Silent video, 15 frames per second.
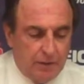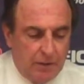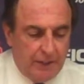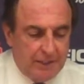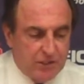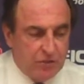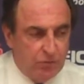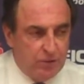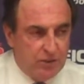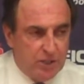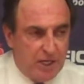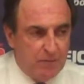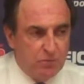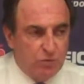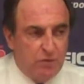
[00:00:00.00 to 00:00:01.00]
The last three
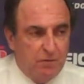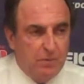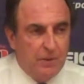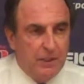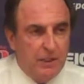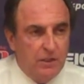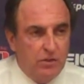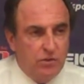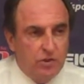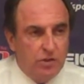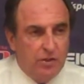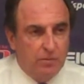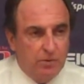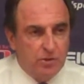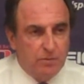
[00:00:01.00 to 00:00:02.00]
times we've played,
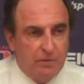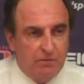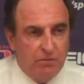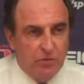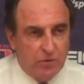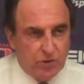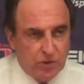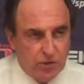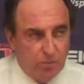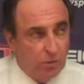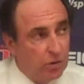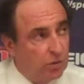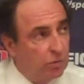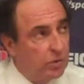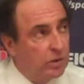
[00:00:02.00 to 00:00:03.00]
GW has been very
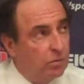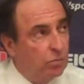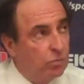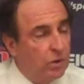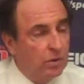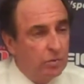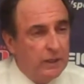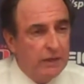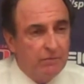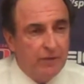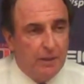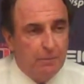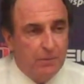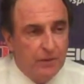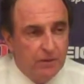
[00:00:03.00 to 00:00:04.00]
similar, where we have
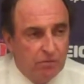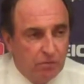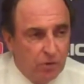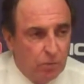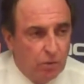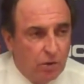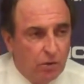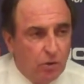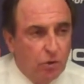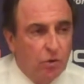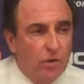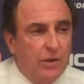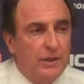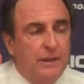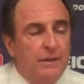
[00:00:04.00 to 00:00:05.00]
not played very well
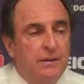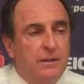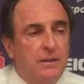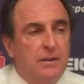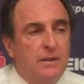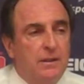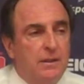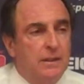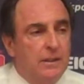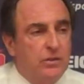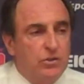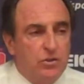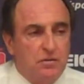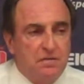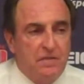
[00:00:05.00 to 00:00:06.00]
early
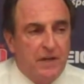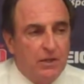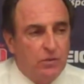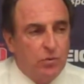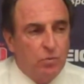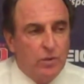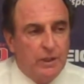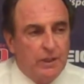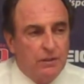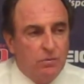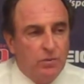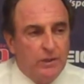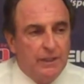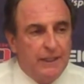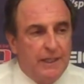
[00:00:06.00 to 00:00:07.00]
and just found a way to
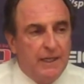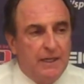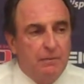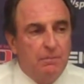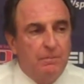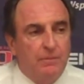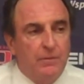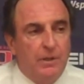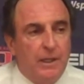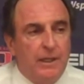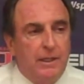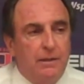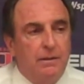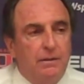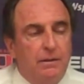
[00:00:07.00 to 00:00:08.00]
win the game
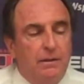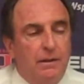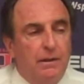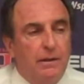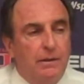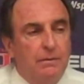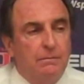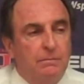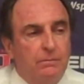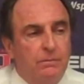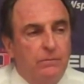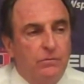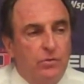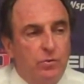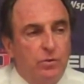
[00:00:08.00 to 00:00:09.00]
late,
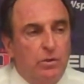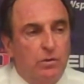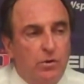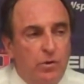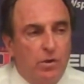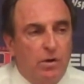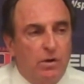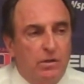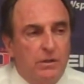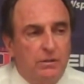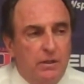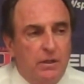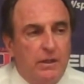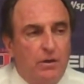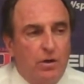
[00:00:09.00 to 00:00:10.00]
to include
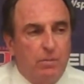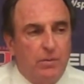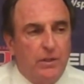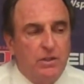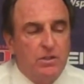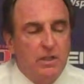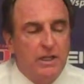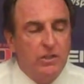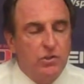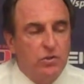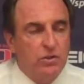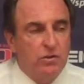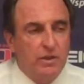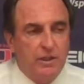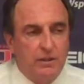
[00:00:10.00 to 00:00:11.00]
at our place
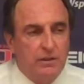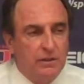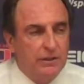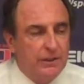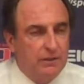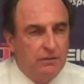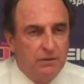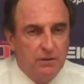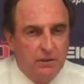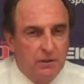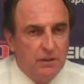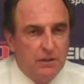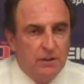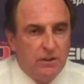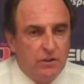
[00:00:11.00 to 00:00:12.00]
last year. They had the lead
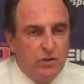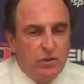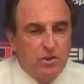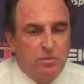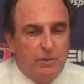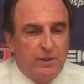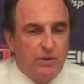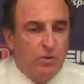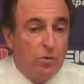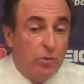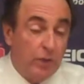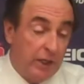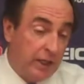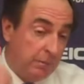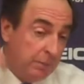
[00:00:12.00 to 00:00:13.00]
just about the
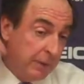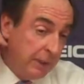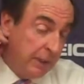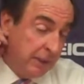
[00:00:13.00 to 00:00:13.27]
whole game.